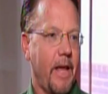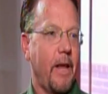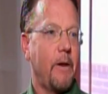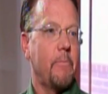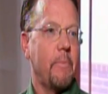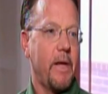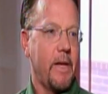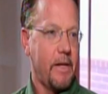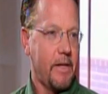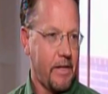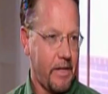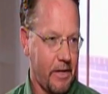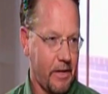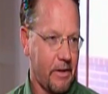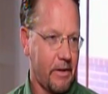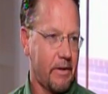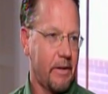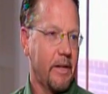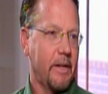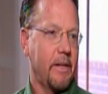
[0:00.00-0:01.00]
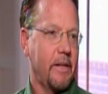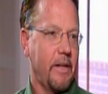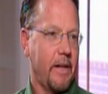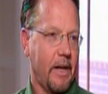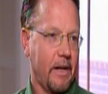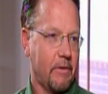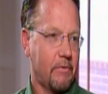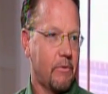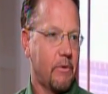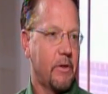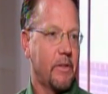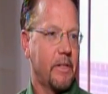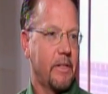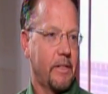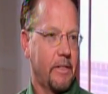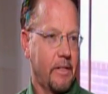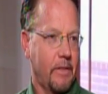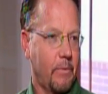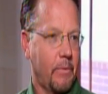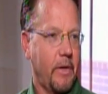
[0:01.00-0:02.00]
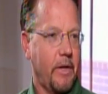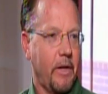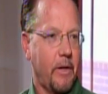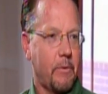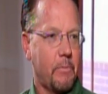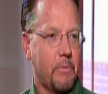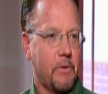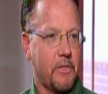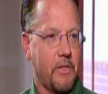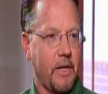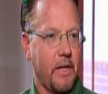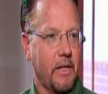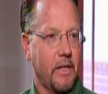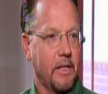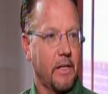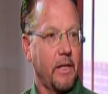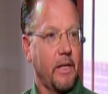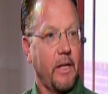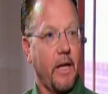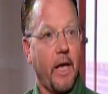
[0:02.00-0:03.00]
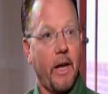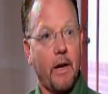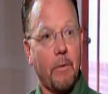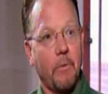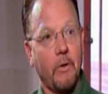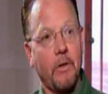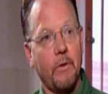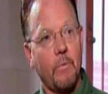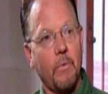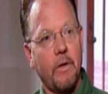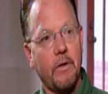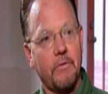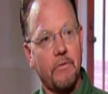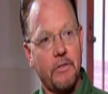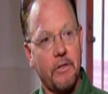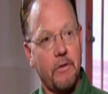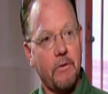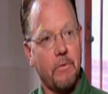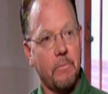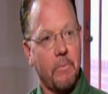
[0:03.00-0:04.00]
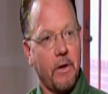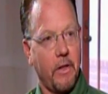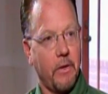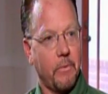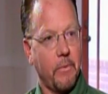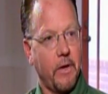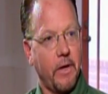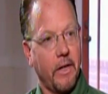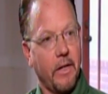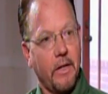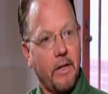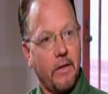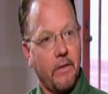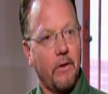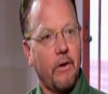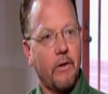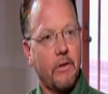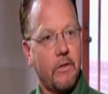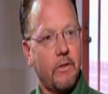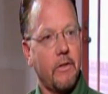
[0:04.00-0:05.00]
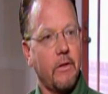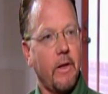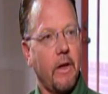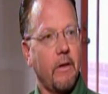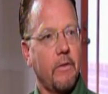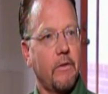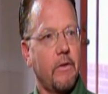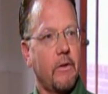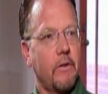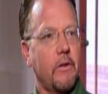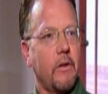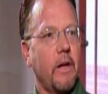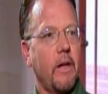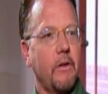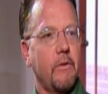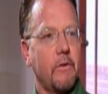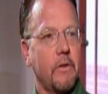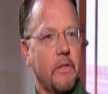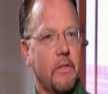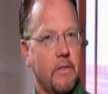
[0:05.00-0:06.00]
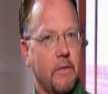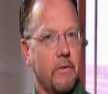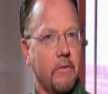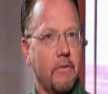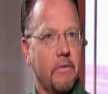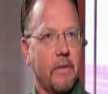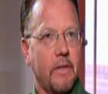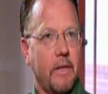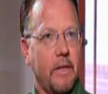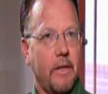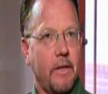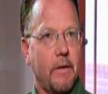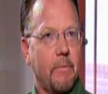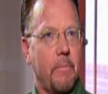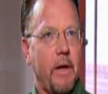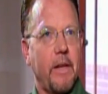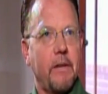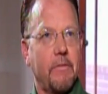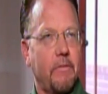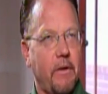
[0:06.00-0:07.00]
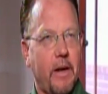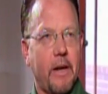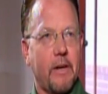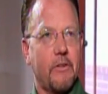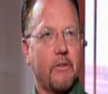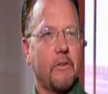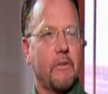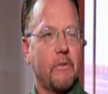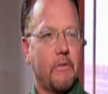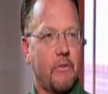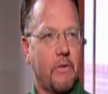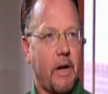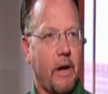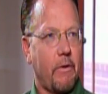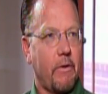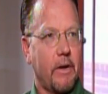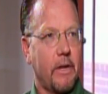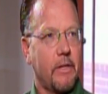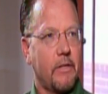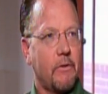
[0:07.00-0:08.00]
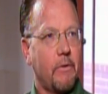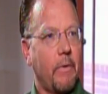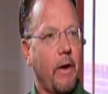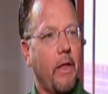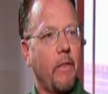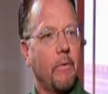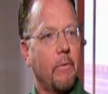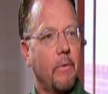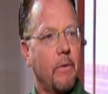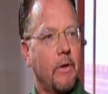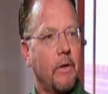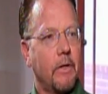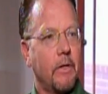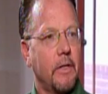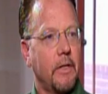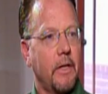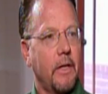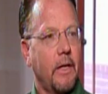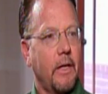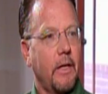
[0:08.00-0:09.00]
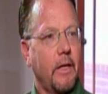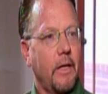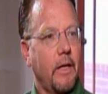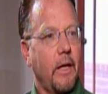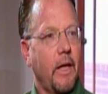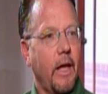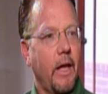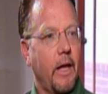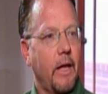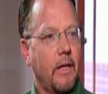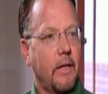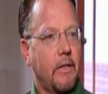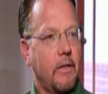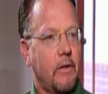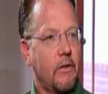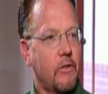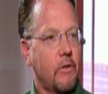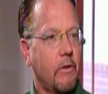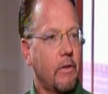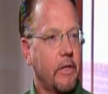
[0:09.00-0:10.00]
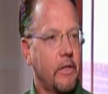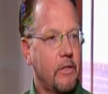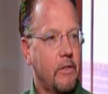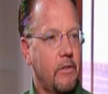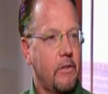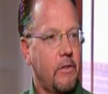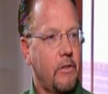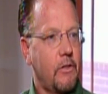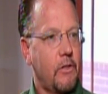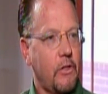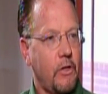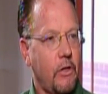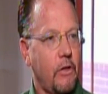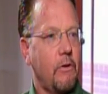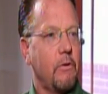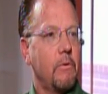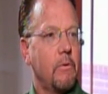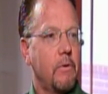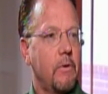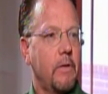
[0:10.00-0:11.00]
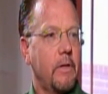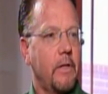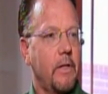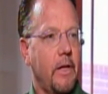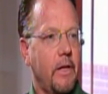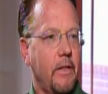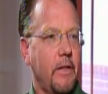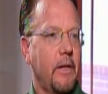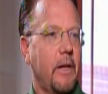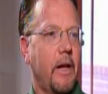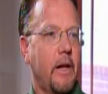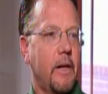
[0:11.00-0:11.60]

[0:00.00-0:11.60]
And made here in California, 100%. And I'm only one of two, by the way. There are hundreds of manufacturers of shower heads around the world, and there's only two in the